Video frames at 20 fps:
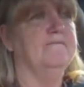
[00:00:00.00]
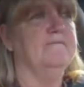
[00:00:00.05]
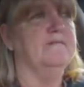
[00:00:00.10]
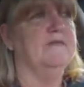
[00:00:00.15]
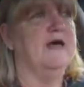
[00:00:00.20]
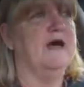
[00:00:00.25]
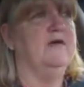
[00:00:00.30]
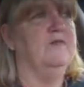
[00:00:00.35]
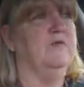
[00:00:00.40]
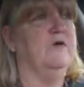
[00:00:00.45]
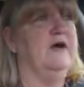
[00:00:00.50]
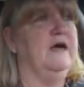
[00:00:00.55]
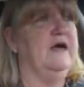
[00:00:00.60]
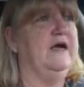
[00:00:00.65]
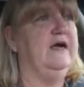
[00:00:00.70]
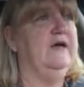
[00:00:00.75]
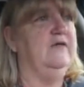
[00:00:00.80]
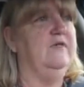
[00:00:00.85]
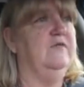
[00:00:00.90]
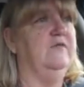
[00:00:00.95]
That
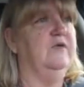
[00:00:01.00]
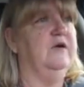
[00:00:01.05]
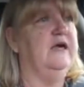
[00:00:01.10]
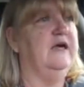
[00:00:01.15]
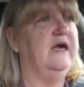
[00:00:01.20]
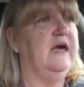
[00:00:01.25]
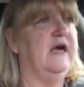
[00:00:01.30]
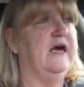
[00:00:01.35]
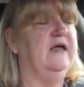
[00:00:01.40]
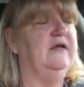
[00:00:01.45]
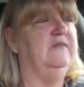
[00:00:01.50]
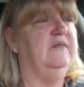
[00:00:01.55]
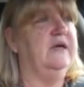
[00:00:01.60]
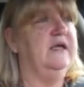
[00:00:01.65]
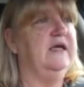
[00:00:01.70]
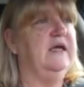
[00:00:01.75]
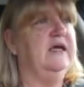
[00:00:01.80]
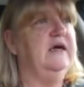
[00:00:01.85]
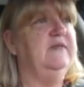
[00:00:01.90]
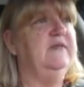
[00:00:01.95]
way we had
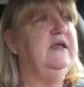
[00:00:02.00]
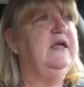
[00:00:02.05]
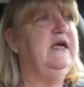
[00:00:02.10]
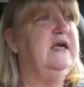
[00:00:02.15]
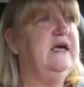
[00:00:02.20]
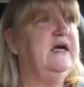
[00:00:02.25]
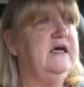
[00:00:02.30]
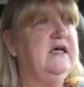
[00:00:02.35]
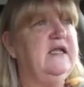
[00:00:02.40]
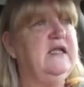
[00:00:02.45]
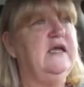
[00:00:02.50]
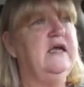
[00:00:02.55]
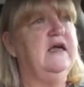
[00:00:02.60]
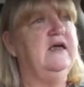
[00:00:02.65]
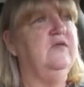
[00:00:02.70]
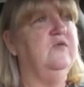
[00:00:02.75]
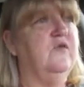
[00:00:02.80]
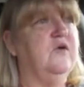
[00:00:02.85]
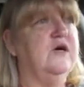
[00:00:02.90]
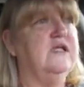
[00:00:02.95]
money coming in,
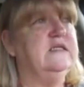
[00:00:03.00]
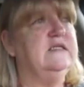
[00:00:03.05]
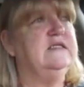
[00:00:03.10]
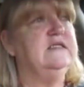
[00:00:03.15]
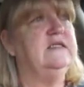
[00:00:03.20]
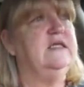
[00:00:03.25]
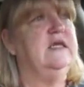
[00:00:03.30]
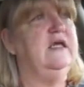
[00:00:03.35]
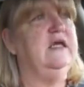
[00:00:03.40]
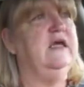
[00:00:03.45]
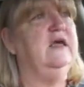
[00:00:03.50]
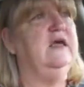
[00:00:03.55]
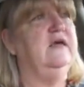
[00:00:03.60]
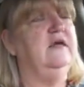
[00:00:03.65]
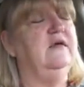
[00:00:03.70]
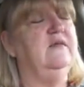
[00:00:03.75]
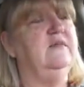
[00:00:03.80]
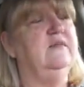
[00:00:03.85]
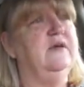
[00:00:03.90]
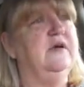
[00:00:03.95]
and once
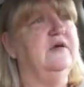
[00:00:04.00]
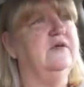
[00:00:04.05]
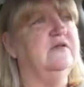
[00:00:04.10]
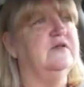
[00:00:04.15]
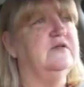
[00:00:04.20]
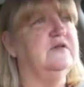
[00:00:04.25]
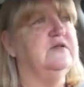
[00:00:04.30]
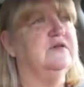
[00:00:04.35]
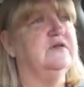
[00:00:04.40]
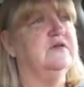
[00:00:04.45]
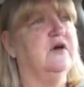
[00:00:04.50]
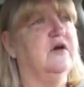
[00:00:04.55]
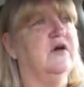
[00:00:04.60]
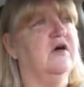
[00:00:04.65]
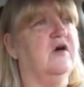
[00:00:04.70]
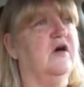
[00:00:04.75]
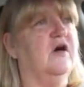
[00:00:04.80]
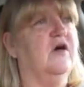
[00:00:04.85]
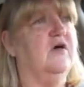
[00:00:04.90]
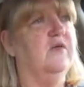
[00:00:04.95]
the bills
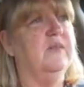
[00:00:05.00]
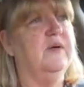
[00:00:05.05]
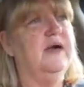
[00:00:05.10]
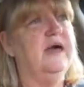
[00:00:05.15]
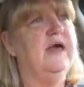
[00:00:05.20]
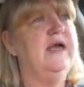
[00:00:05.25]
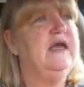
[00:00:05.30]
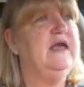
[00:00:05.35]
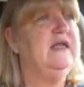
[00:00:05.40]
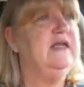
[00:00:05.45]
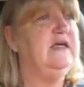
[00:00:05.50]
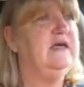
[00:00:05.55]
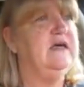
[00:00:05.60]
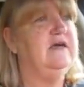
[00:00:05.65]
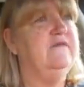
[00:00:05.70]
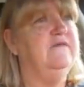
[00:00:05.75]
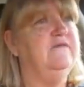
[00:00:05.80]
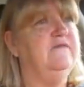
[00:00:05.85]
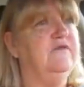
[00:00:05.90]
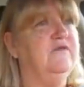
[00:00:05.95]
are all paid
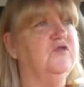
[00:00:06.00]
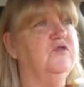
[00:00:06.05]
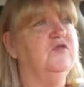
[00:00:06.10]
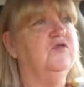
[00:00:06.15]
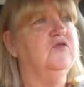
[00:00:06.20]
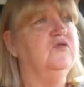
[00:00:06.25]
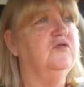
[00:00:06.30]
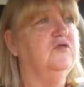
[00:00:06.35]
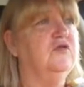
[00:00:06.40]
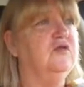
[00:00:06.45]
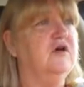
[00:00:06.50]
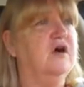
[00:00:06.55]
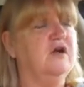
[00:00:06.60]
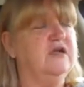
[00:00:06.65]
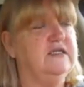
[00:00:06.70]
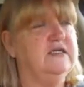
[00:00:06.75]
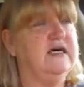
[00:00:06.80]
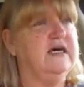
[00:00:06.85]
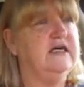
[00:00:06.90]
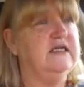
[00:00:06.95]
in full,
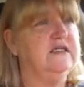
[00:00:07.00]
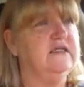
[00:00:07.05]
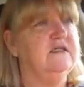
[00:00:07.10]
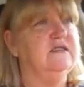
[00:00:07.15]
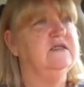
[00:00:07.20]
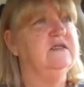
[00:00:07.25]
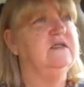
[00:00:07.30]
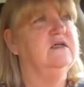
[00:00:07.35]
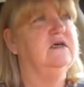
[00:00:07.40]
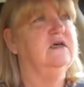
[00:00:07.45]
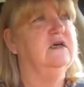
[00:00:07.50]
our debts,